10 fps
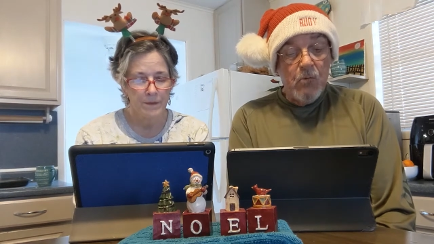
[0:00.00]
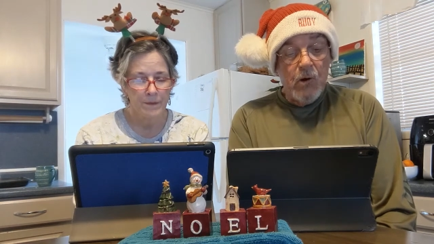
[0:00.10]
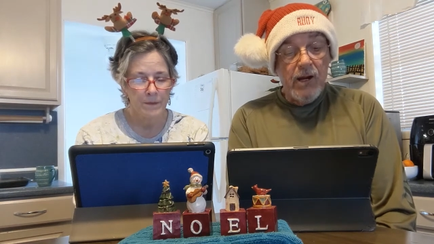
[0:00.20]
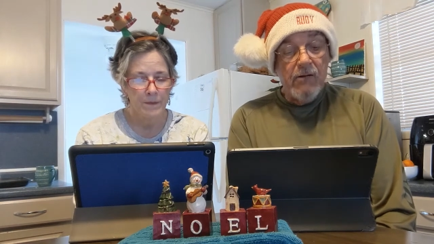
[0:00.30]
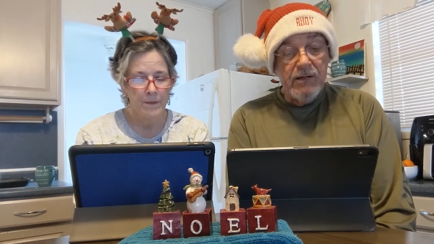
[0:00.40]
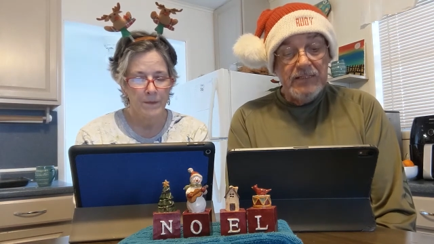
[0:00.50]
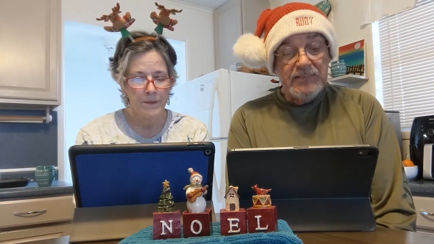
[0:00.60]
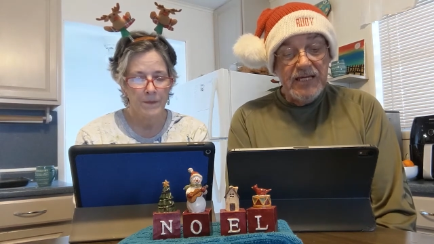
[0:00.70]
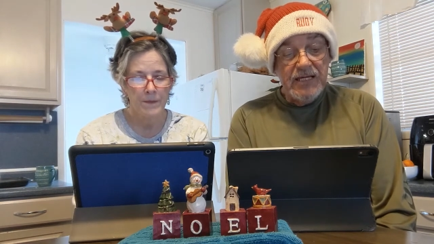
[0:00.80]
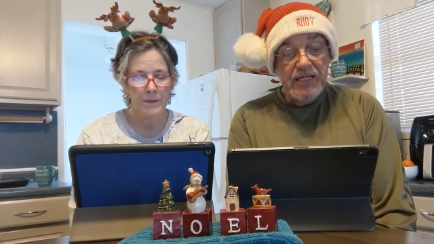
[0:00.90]
Speaker 1: where
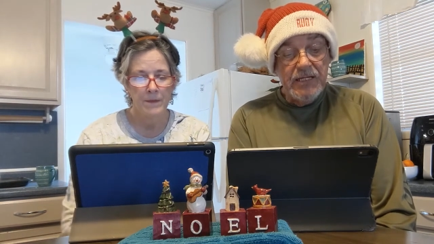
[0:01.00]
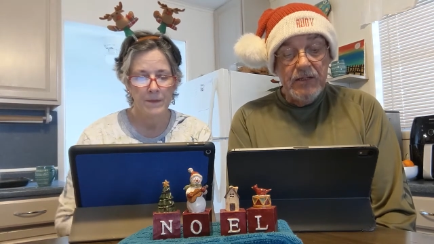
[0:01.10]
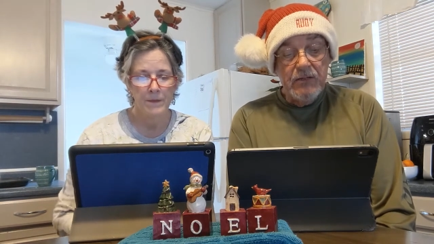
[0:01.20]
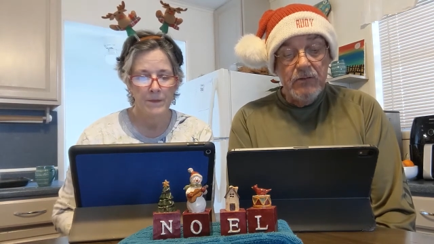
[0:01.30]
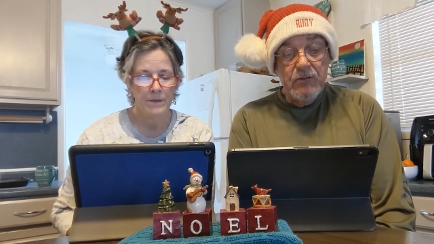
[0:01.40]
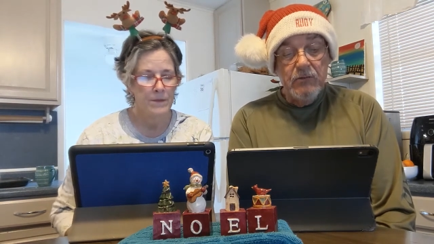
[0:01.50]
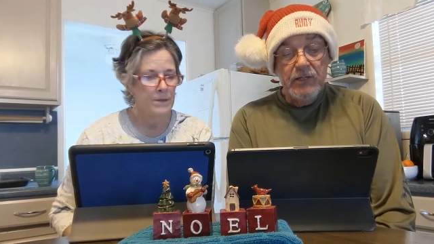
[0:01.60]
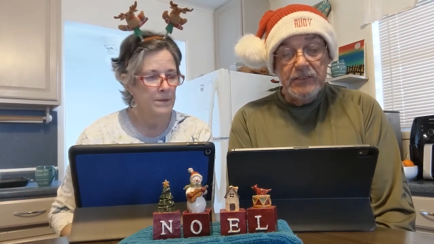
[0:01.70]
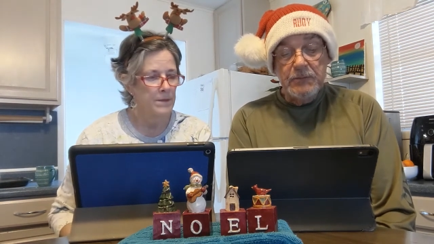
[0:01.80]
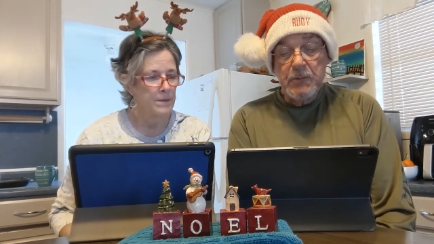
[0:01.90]
is he who
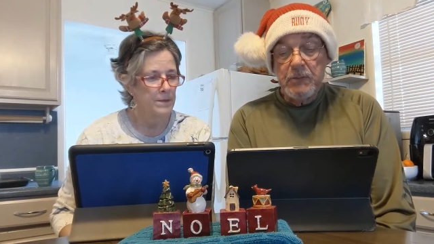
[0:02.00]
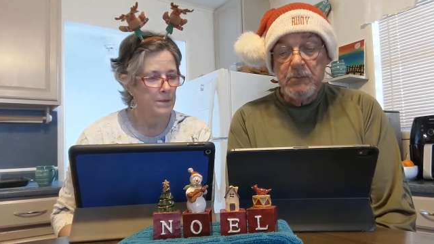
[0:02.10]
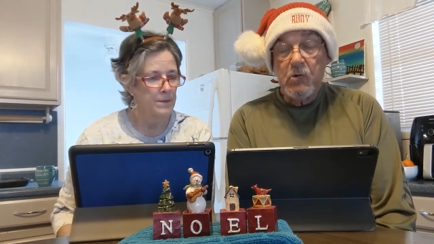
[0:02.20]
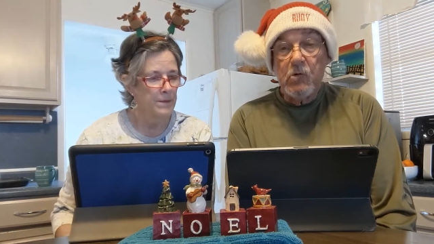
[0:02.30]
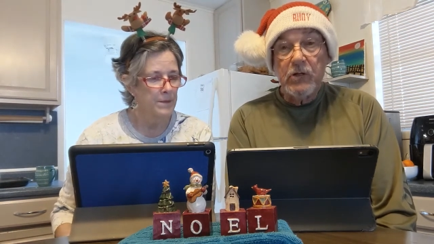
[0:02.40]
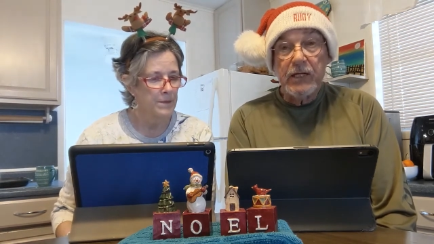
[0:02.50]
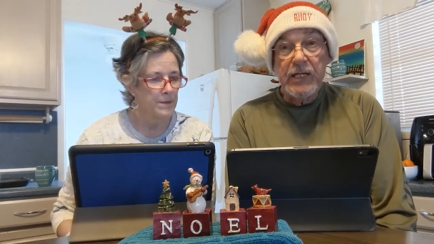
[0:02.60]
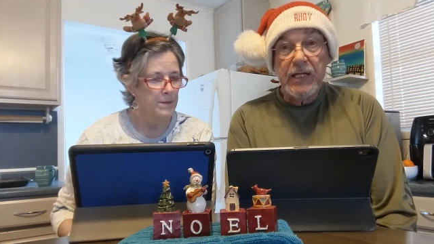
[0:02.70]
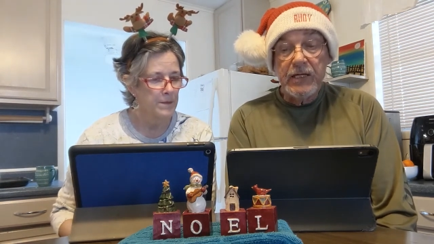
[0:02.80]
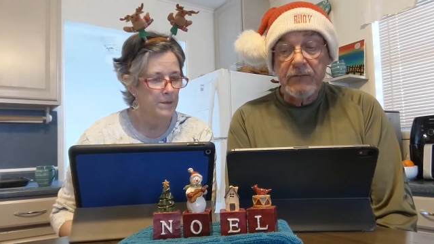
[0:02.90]
has been born
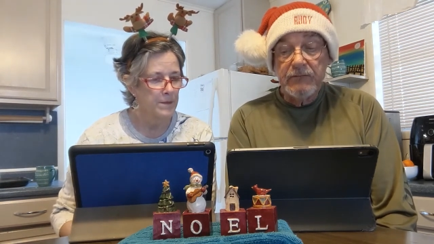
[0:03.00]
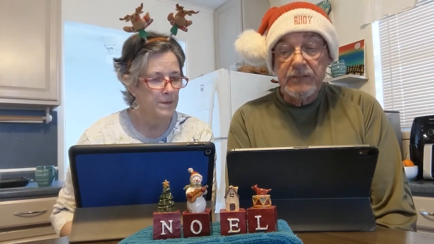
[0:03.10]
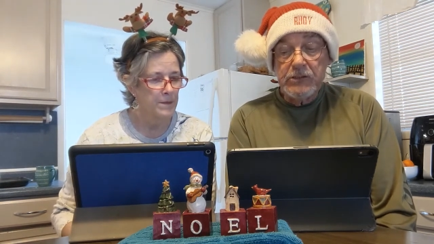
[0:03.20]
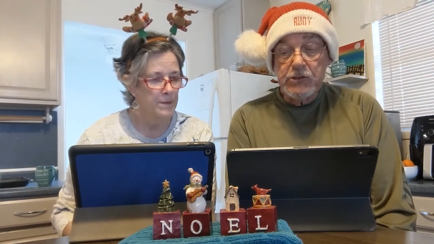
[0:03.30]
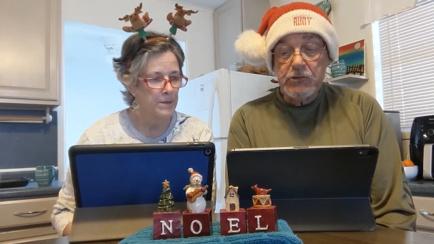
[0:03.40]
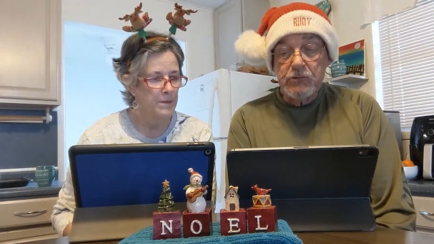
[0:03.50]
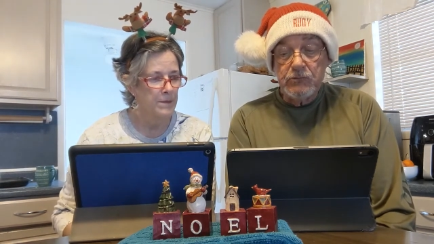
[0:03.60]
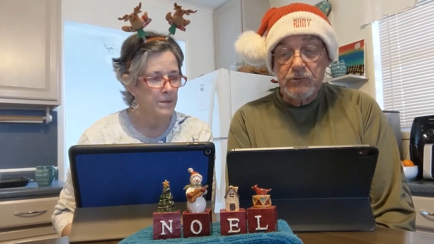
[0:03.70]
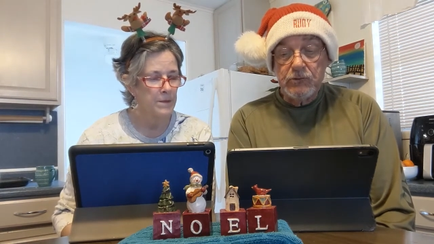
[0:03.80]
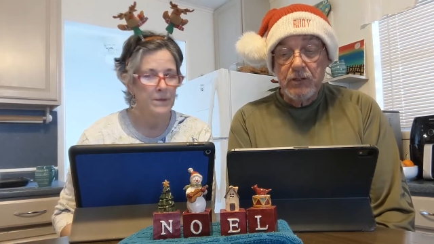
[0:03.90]
King of the
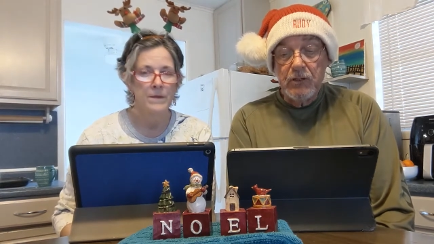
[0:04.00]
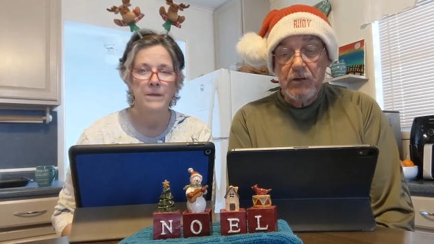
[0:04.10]
Jews?